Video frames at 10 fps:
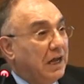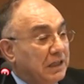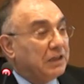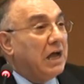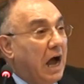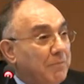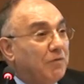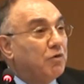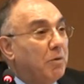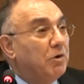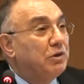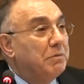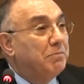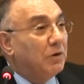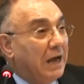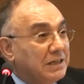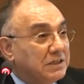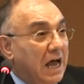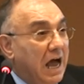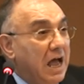at the time of commodity
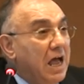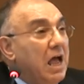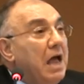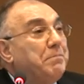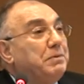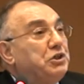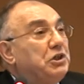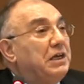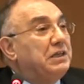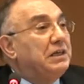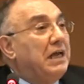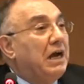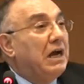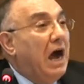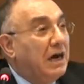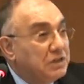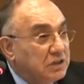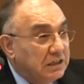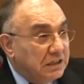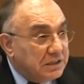bonanza, appreciating their
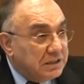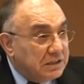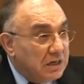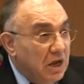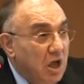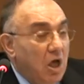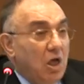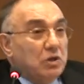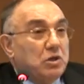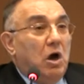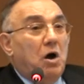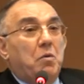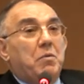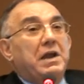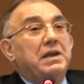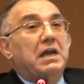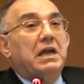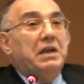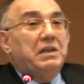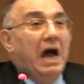currencies. So when
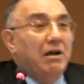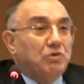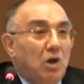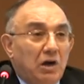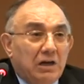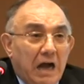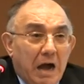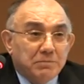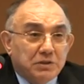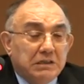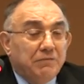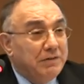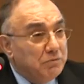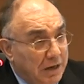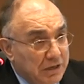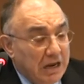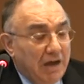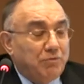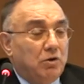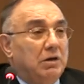the downturn comes, if and when
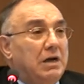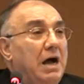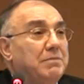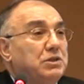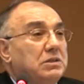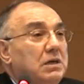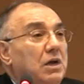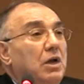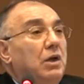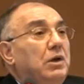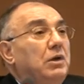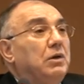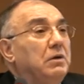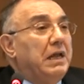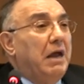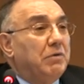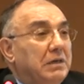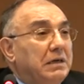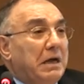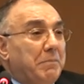downturn comes, they
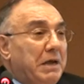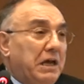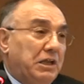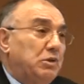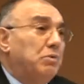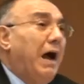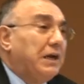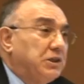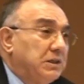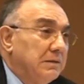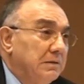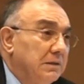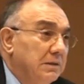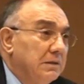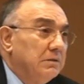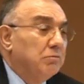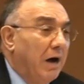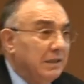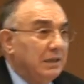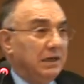will be hit twice.
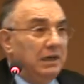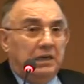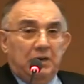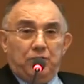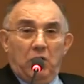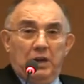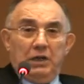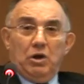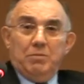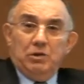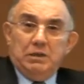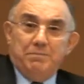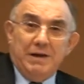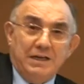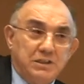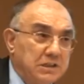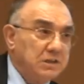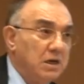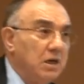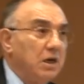One in the falling commodity prices,